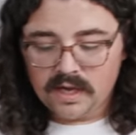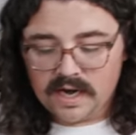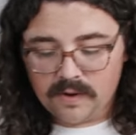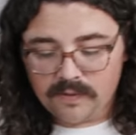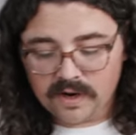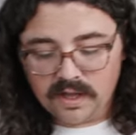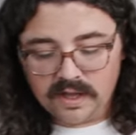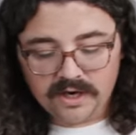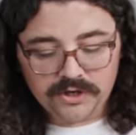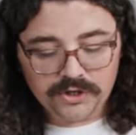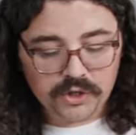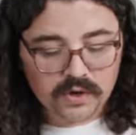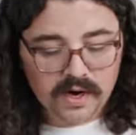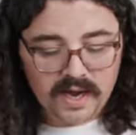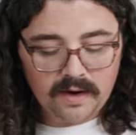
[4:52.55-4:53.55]
Now we're going to let it
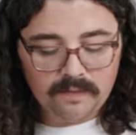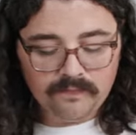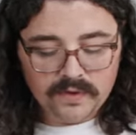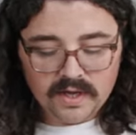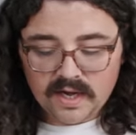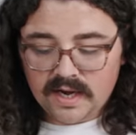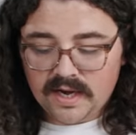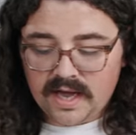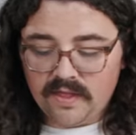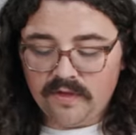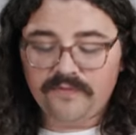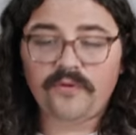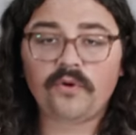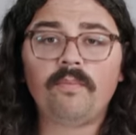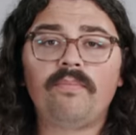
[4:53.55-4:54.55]
drain. Now
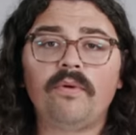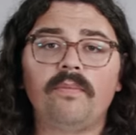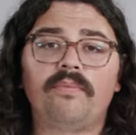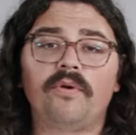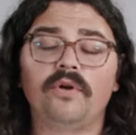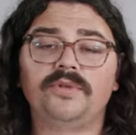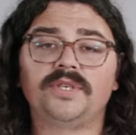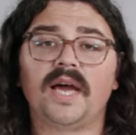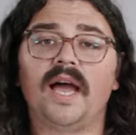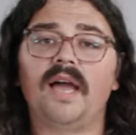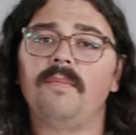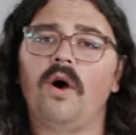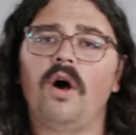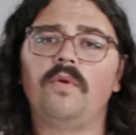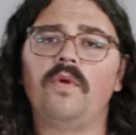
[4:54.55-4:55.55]
the full brew
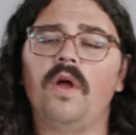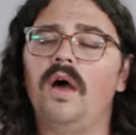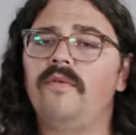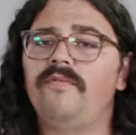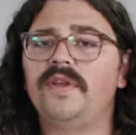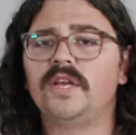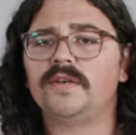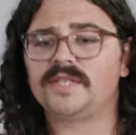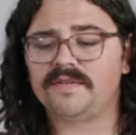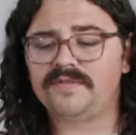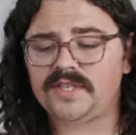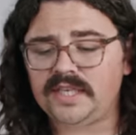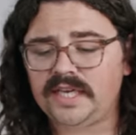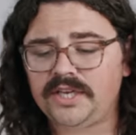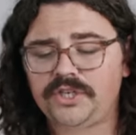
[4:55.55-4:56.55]
time on videos I've
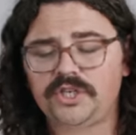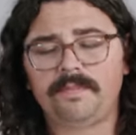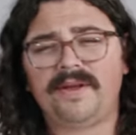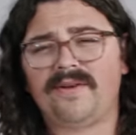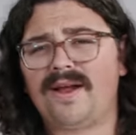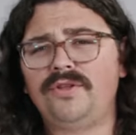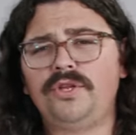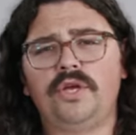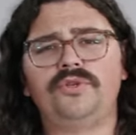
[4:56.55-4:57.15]
seen should be around,